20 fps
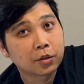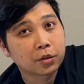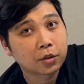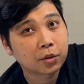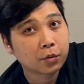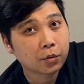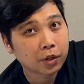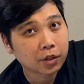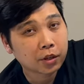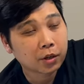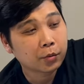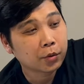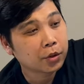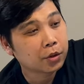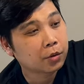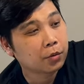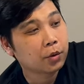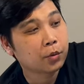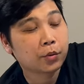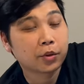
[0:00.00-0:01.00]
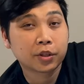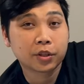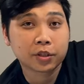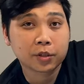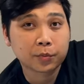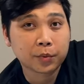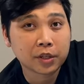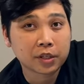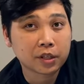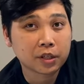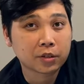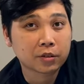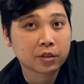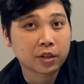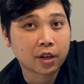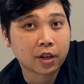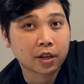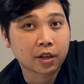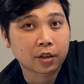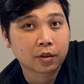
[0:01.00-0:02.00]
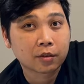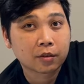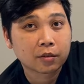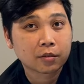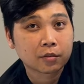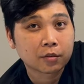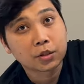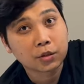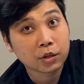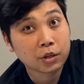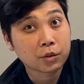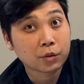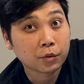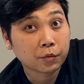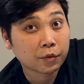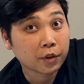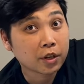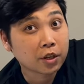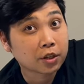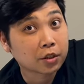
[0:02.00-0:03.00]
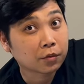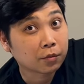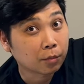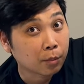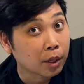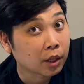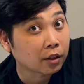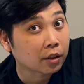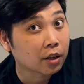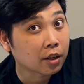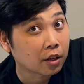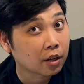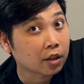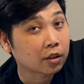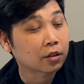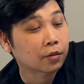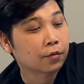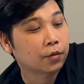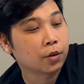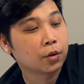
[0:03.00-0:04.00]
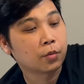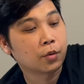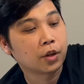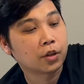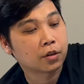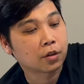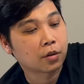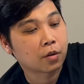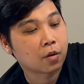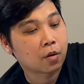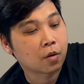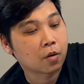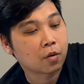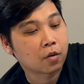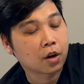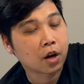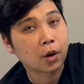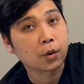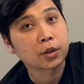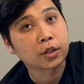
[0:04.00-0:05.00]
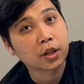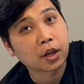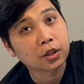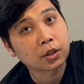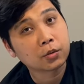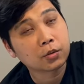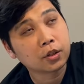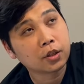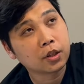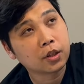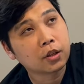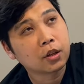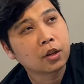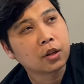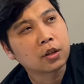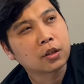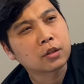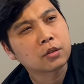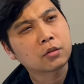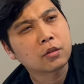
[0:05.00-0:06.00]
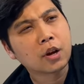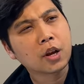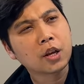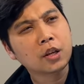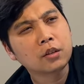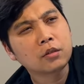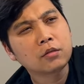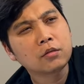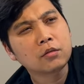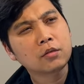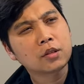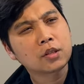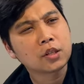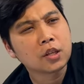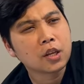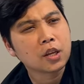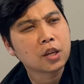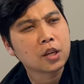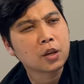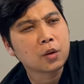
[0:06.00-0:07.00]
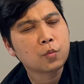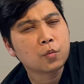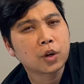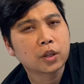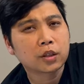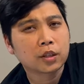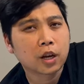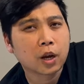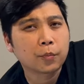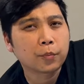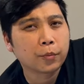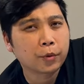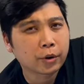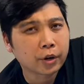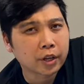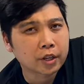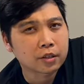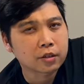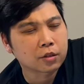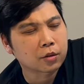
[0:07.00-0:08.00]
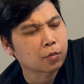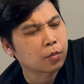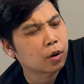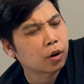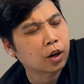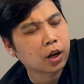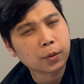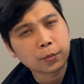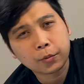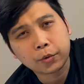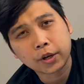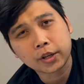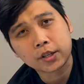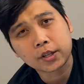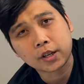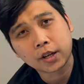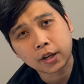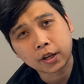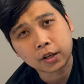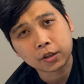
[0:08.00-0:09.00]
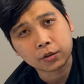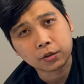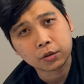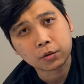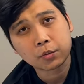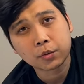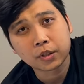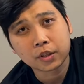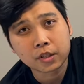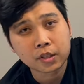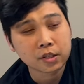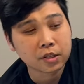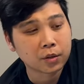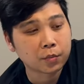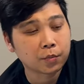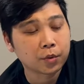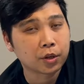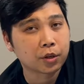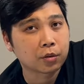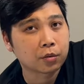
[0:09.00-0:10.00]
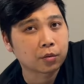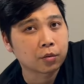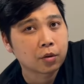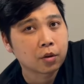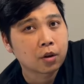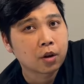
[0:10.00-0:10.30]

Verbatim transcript: So what are we doing with this PC today? Since we finished building it a few weeks ago, I was actually trying to see what upgrades, small upgrades that I can do with this CPU.